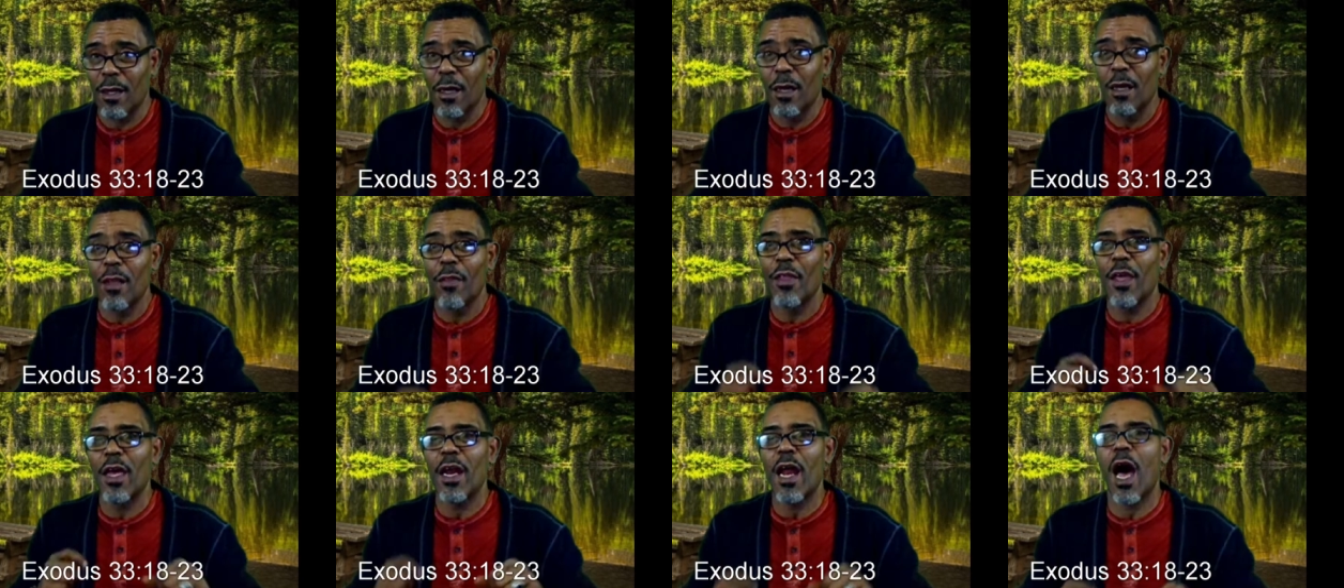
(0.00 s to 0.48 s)

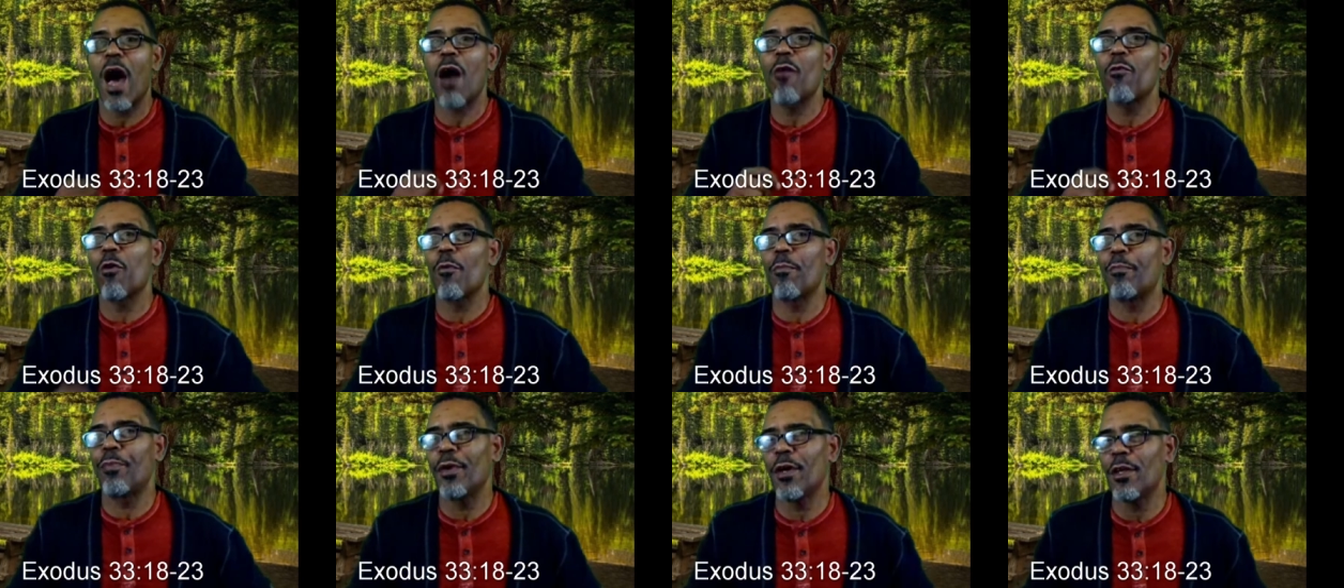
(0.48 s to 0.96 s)
that I will
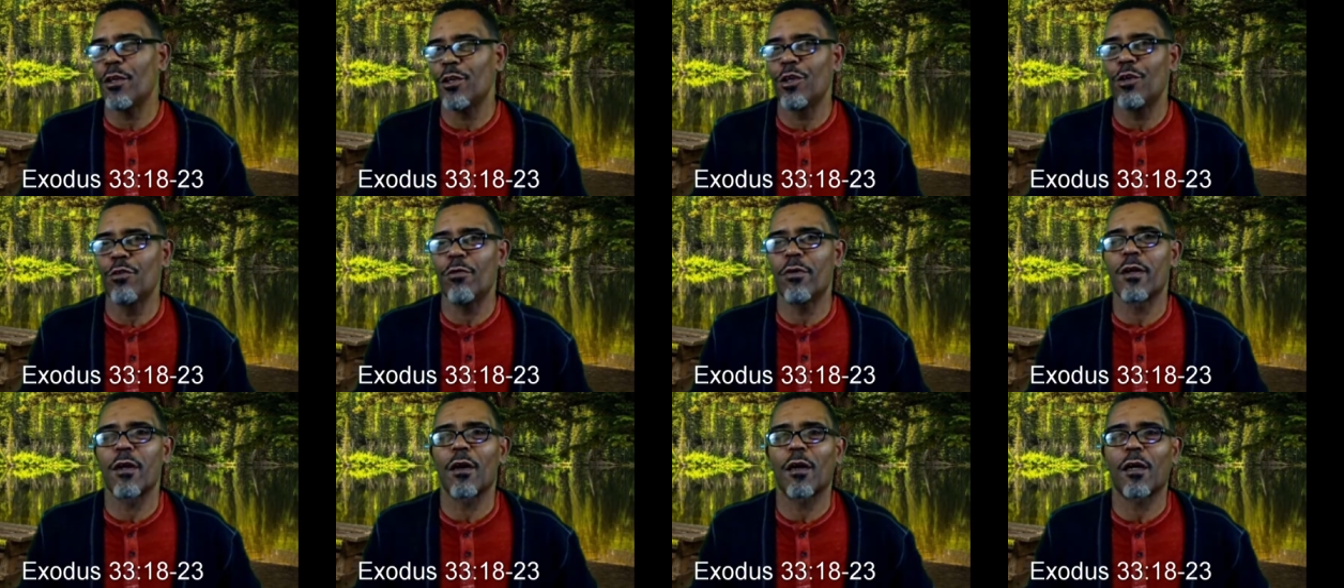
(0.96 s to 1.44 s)
put
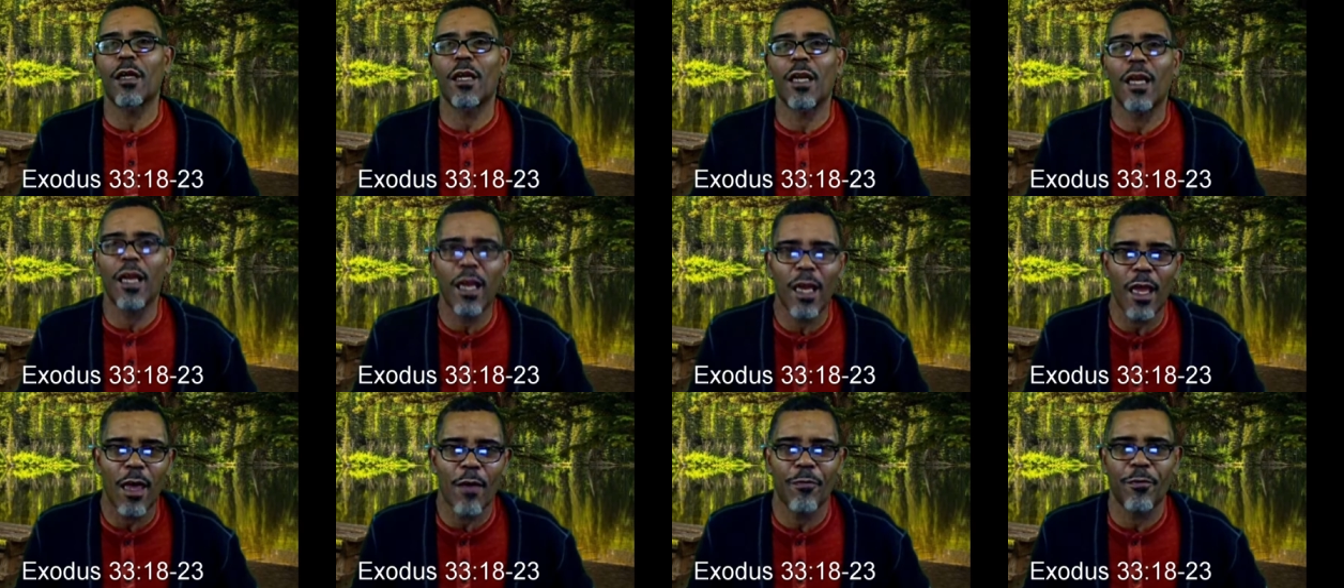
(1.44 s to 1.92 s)
you in a
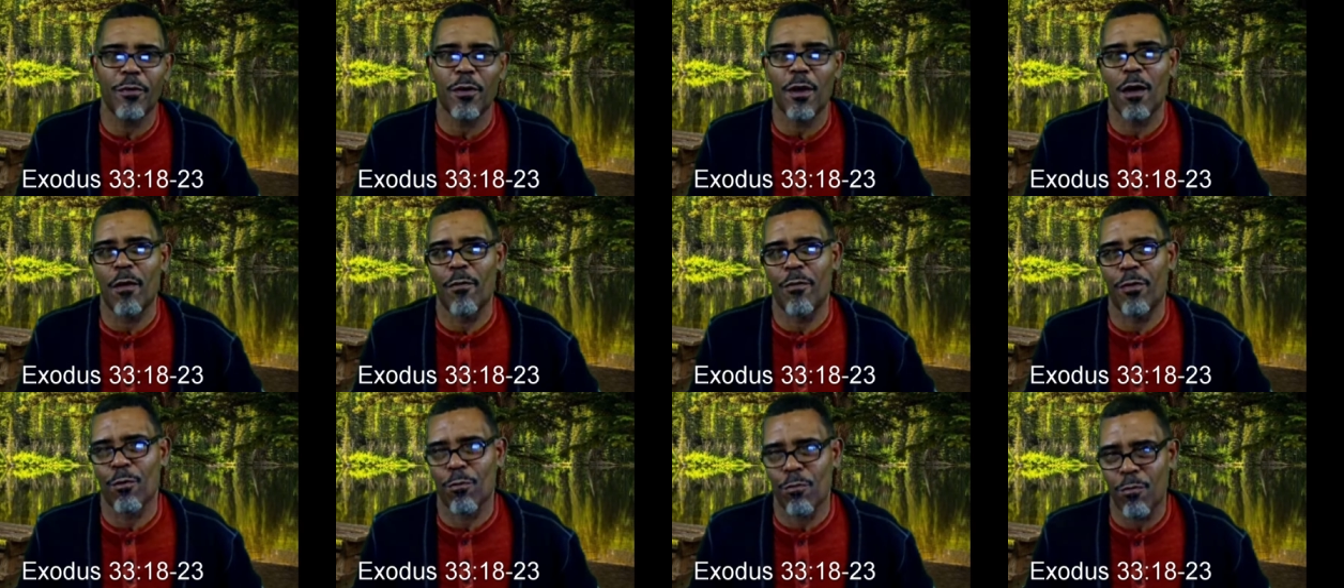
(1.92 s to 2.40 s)
cleft
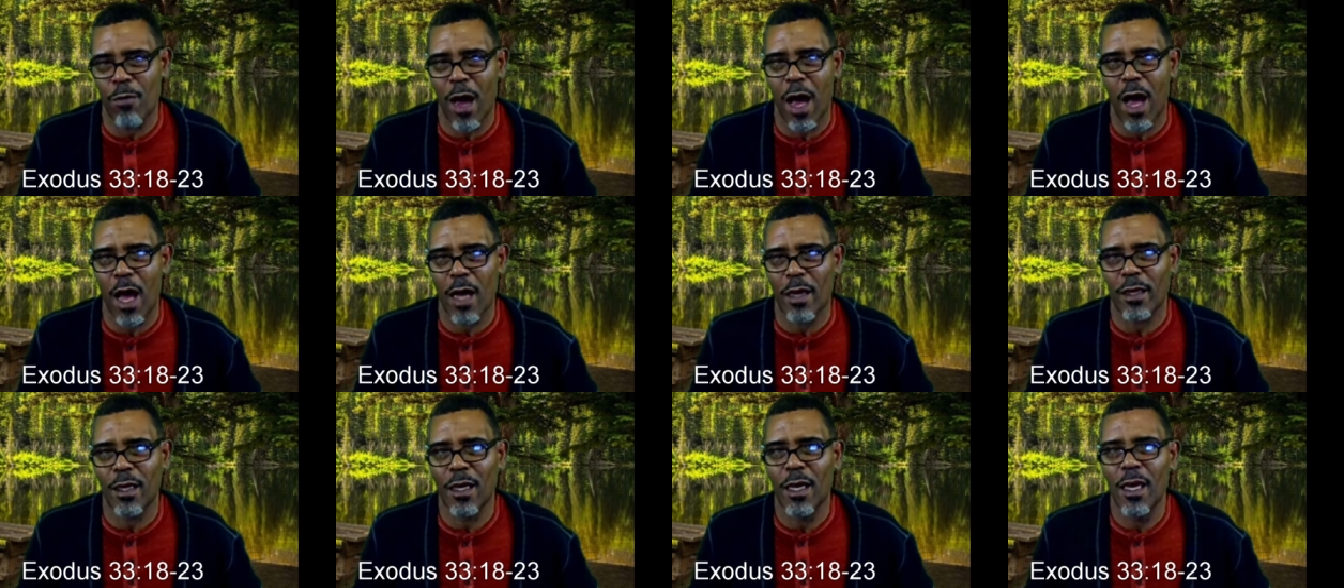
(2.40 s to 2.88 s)
of the
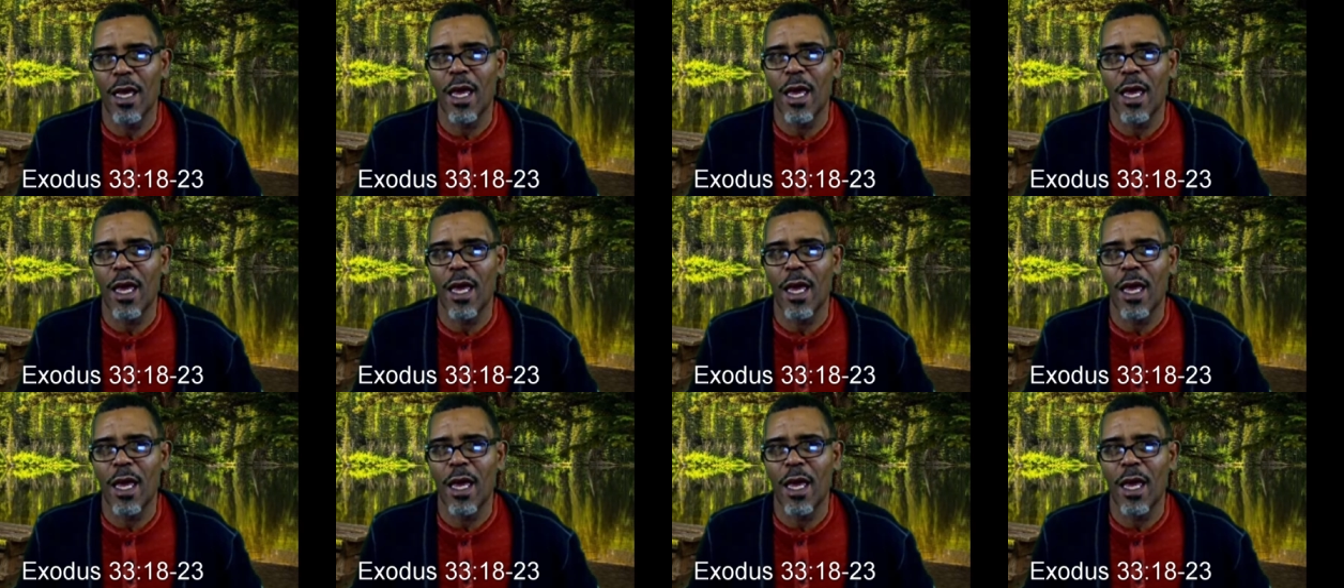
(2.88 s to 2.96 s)
rock